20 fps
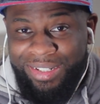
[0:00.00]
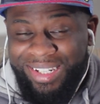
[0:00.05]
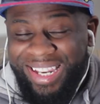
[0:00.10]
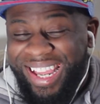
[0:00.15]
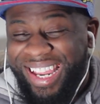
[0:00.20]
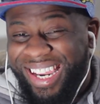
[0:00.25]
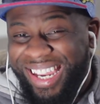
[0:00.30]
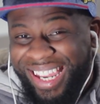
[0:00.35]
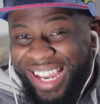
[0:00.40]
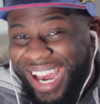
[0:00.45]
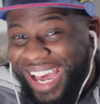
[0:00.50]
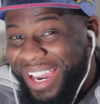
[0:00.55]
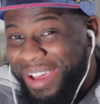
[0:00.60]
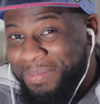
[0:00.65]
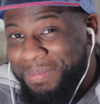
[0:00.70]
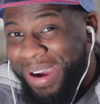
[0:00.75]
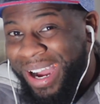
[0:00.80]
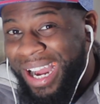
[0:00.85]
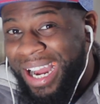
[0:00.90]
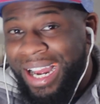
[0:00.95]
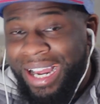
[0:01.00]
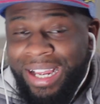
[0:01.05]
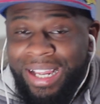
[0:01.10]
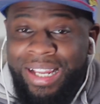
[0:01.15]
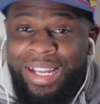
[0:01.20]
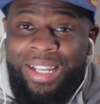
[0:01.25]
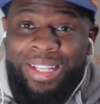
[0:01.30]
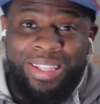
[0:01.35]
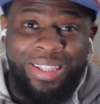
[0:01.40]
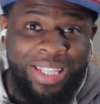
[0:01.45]
That lullaby,
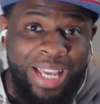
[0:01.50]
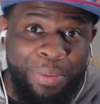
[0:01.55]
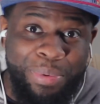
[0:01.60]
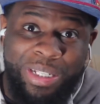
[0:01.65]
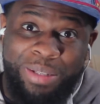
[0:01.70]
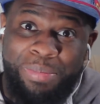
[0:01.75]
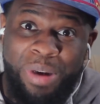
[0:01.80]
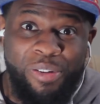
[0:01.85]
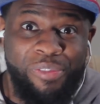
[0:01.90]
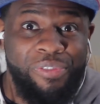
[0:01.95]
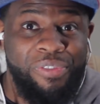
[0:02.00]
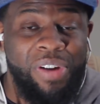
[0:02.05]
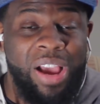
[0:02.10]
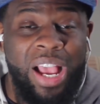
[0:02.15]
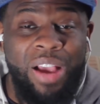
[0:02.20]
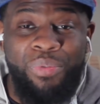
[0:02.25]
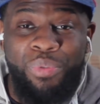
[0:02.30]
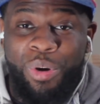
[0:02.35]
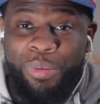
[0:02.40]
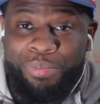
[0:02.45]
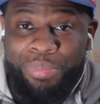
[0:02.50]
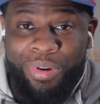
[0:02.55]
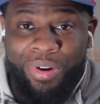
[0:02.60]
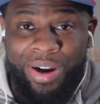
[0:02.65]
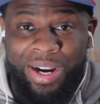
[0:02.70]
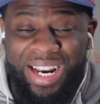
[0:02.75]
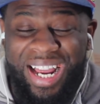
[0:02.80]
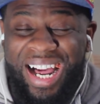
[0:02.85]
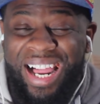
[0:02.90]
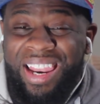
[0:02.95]
that was my favorite
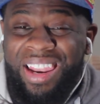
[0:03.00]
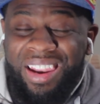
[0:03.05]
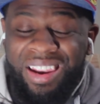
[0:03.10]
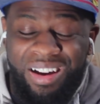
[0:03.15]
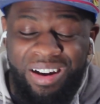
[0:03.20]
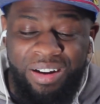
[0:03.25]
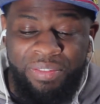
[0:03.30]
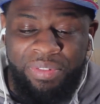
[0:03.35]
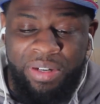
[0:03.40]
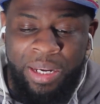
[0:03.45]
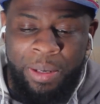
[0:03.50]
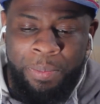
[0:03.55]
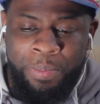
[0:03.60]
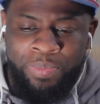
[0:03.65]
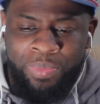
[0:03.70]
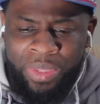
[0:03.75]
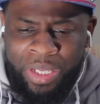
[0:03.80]
part. I loved it.